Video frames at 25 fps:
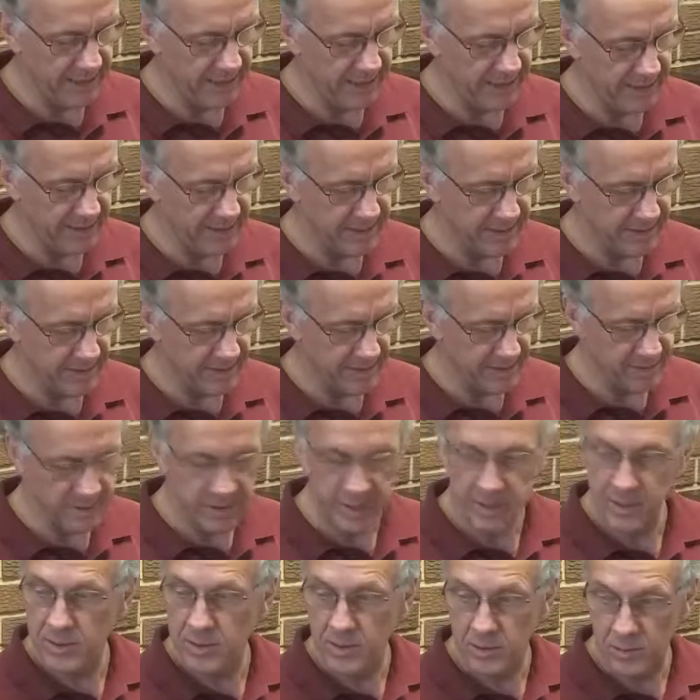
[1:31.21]
Get into
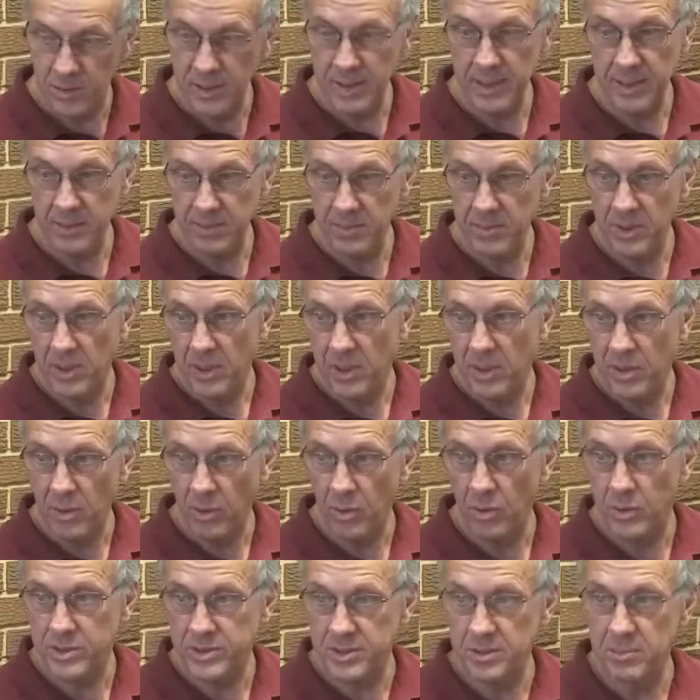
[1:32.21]
using cream
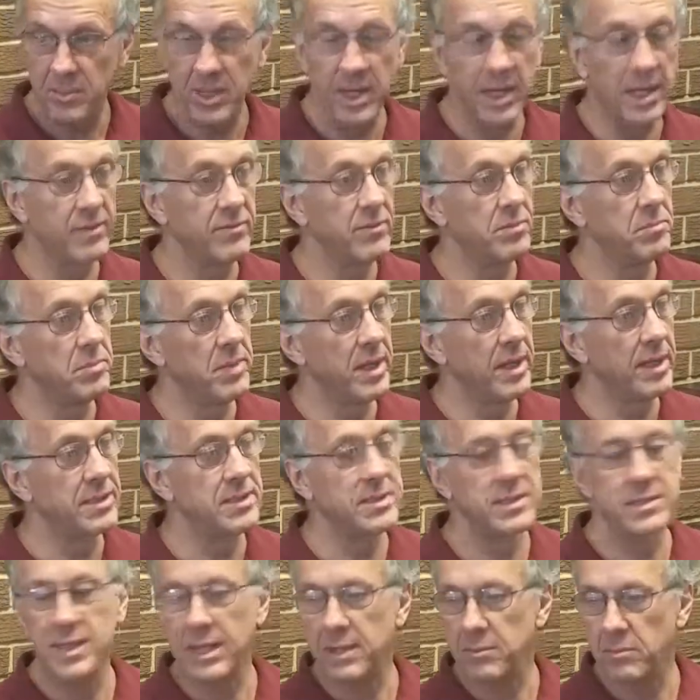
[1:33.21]
or some kind of a
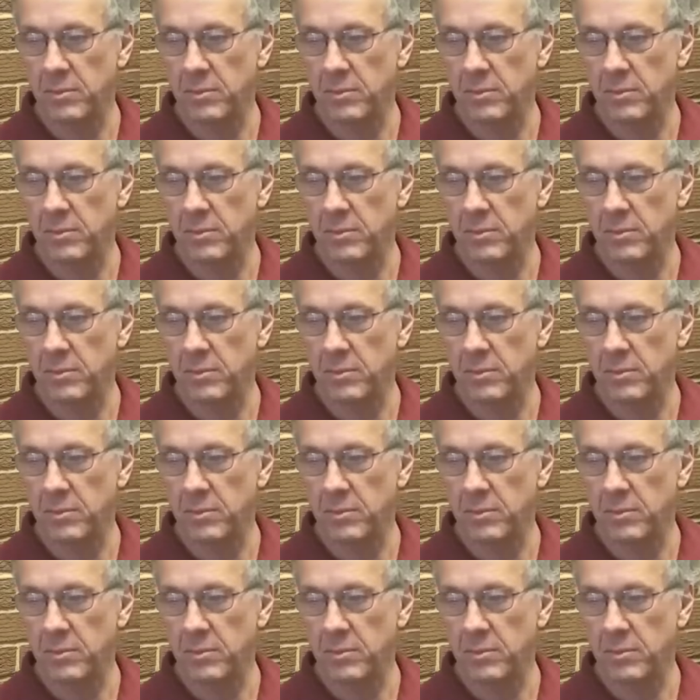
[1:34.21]
mix.